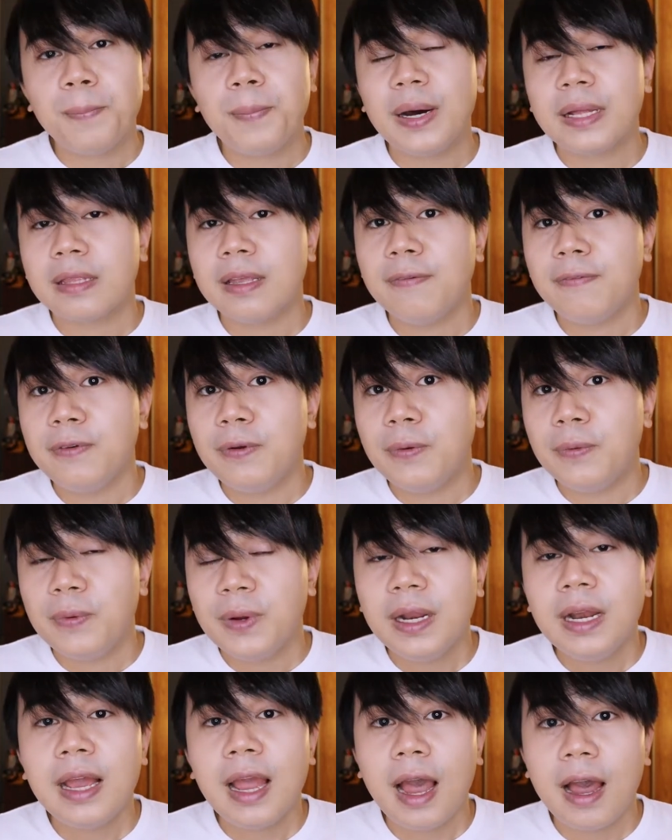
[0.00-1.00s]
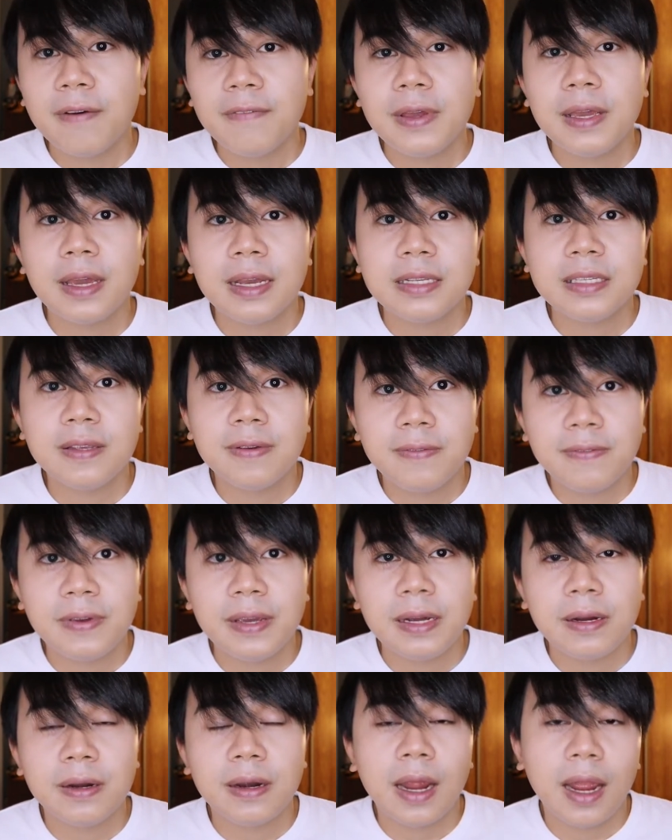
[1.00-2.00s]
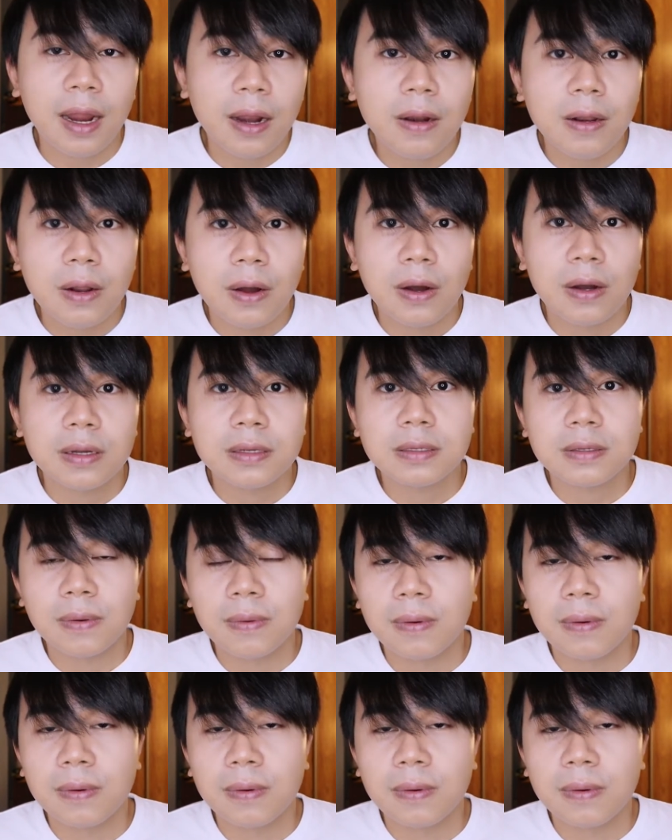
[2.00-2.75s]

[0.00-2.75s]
But if you're really having a severe hair loss